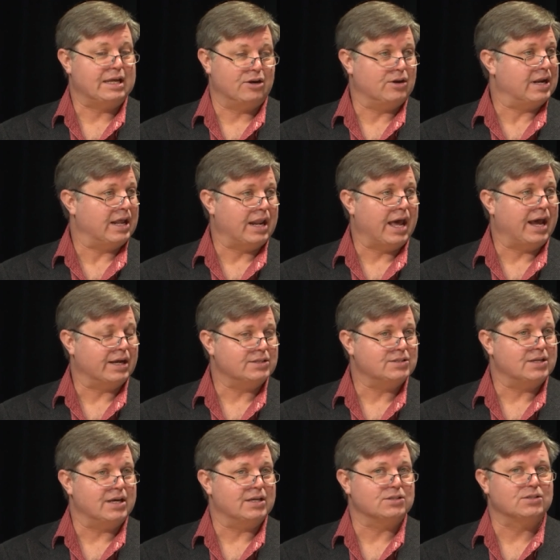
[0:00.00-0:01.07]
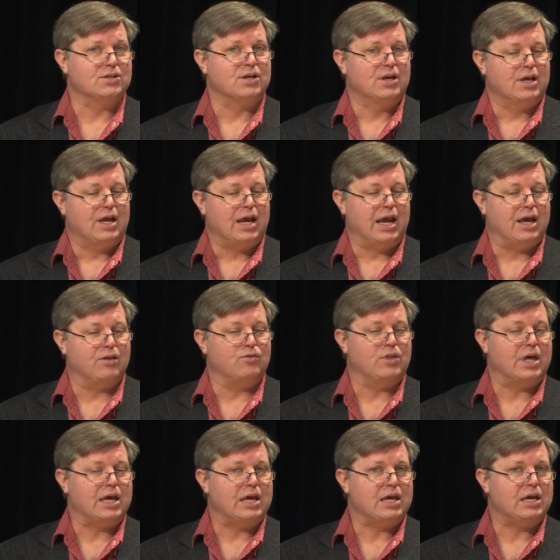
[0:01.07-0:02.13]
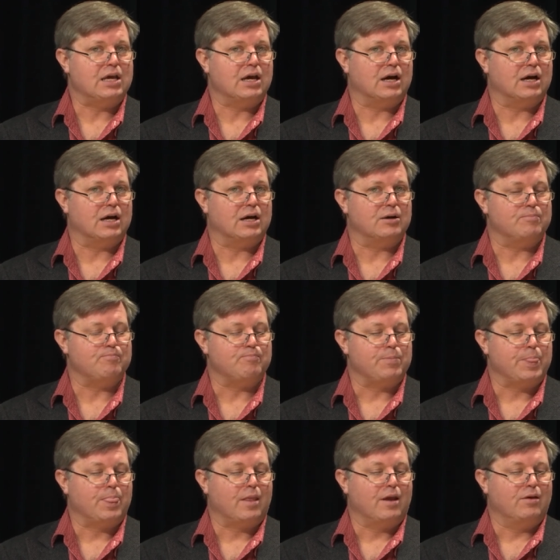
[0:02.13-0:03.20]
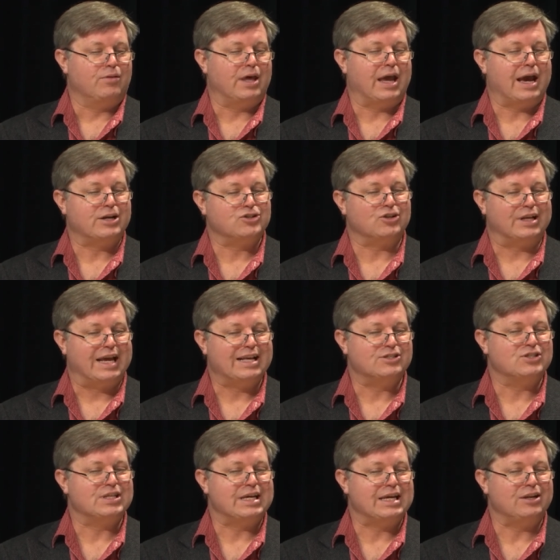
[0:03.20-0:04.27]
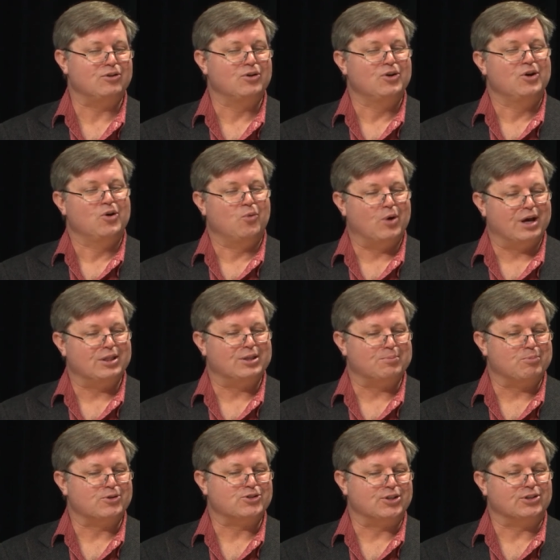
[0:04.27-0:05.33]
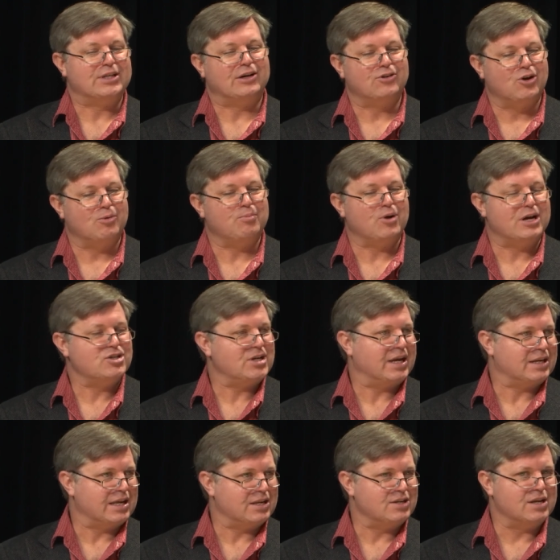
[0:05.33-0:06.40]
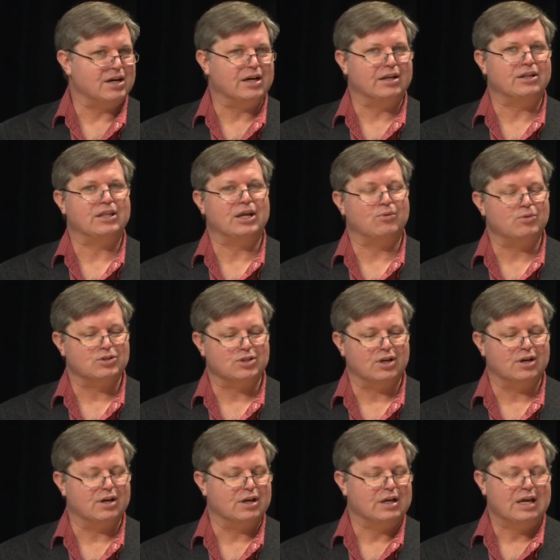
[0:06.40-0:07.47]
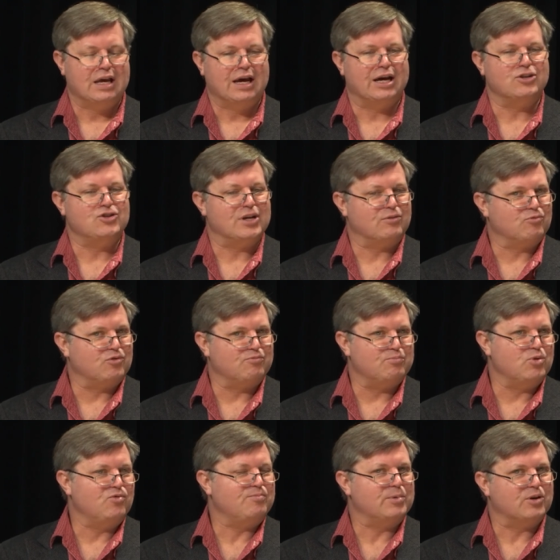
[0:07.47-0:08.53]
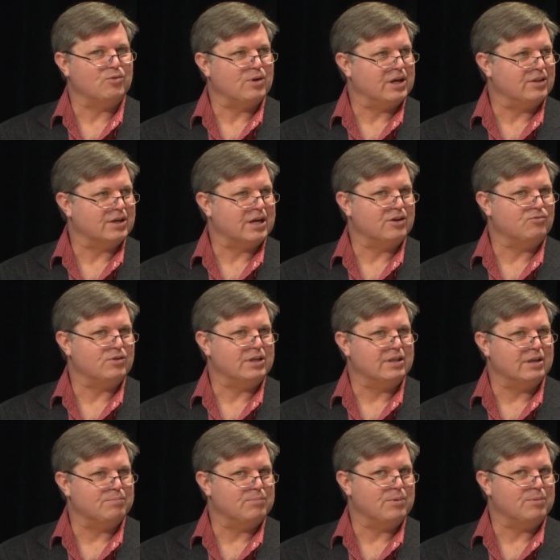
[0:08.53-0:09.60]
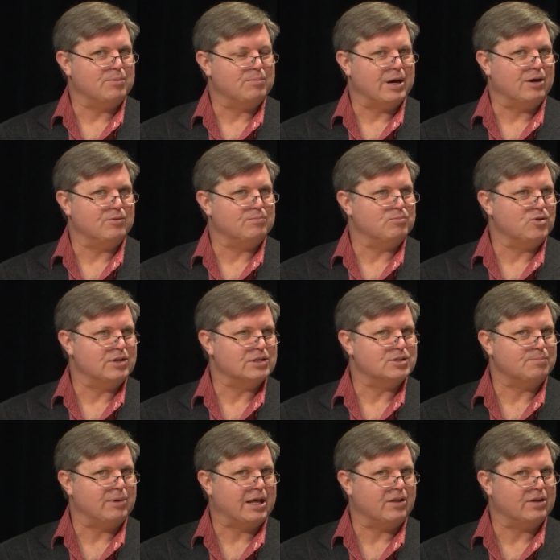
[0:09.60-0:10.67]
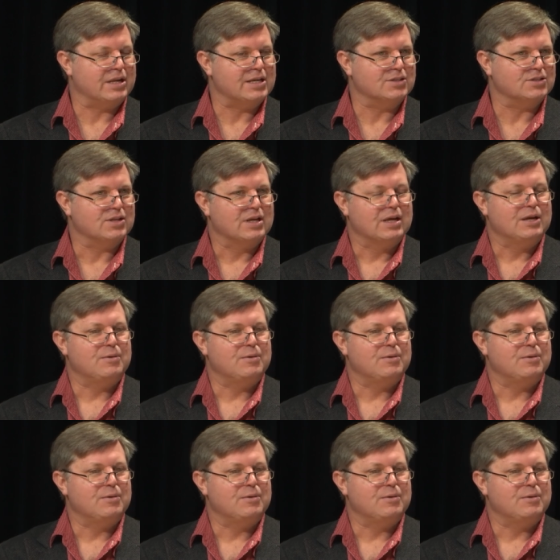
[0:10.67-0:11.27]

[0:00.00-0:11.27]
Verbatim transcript: internet access. And they, um, they actually had seen what the Personal Telco Project had done. There was a, a general movement around the country that about municipalities